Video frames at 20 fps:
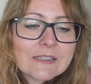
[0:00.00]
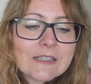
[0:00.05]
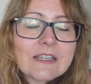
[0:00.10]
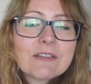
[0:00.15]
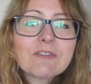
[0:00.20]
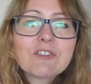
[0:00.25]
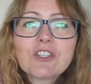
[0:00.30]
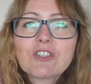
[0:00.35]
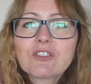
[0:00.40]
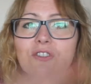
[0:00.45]

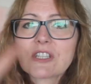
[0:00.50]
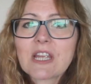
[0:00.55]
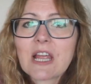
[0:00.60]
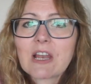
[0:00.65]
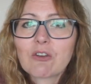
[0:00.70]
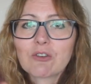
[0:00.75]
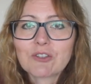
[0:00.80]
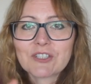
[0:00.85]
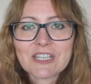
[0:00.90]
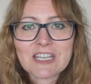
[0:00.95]
If she does,
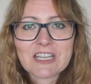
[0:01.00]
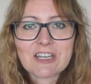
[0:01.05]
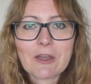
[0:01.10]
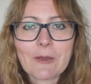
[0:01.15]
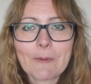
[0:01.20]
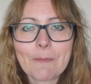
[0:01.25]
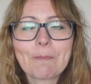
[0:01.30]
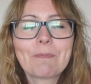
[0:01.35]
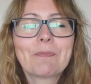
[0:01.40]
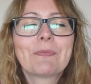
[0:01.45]
hello
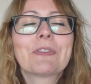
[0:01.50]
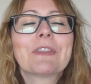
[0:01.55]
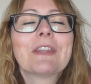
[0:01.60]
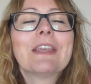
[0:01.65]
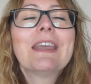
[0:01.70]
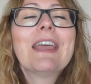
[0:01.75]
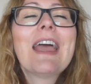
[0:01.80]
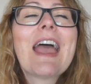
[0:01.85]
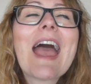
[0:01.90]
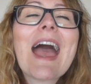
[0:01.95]
Zena.
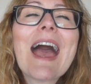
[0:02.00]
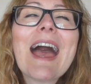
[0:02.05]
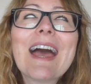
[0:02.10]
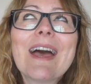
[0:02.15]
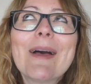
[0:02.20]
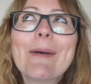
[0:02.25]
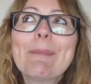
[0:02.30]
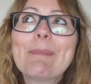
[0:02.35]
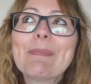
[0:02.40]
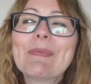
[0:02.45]

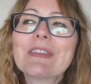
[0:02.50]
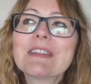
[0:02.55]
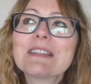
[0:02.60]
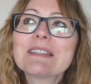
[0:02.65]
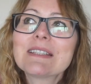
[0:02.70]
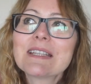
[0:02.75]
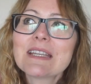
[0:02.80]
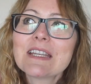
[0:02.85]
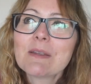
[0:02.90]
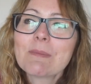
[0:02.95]
Um,
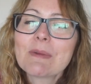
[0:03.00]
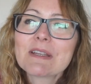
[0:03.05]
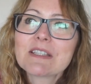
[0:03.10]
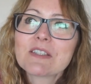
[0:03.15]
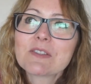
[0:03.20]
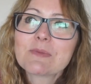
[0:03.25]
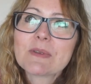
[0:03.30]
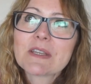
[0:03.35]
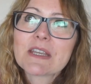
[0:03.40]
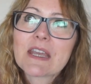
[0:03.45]
Zena
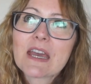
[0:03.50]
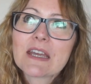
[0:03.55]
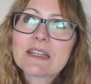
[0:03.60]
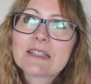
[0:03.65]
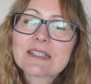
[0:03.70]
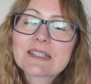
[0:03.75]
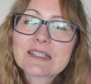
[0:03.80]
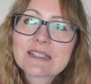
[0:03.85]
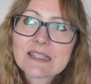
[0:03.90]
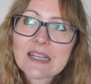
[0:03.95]
messaged me
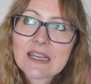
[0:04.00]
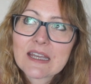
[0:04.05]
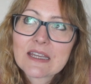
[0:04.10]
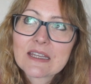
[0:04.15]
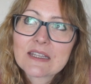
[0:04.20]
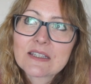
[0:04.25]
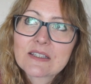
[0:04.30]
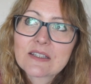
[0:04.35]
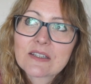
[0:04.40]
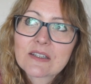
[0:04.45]
and
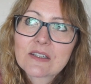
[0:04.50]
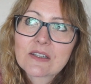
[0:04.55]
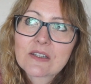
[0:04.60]
said,